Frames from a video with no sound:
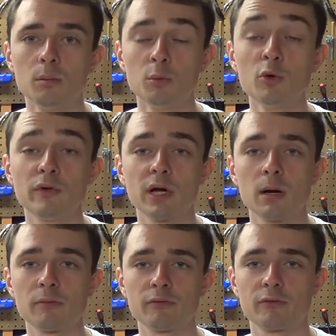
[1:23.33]
Moving
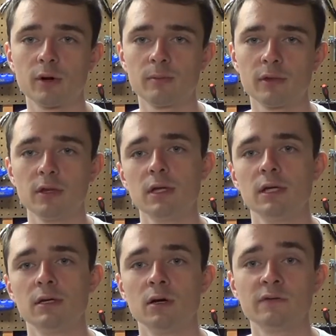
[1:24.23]
up from the
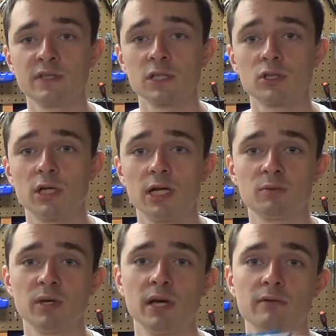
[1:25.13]
Nerf single shots,
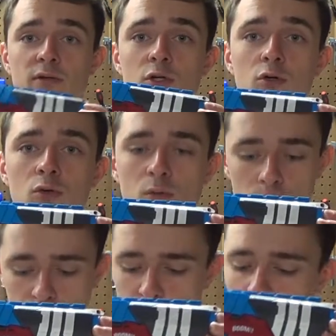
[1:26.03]
we have two
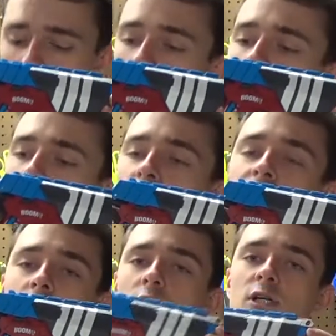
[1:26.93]
Boomco
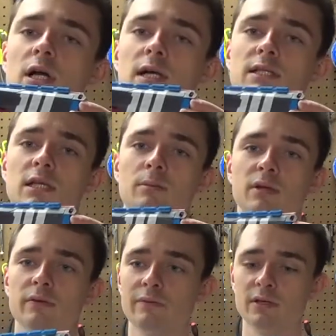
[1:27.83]
Farshots, I
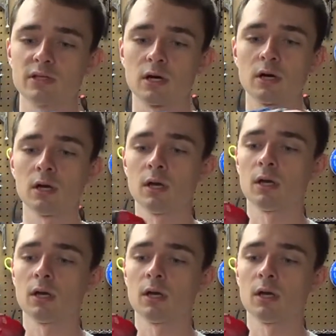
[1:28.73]
believe these are.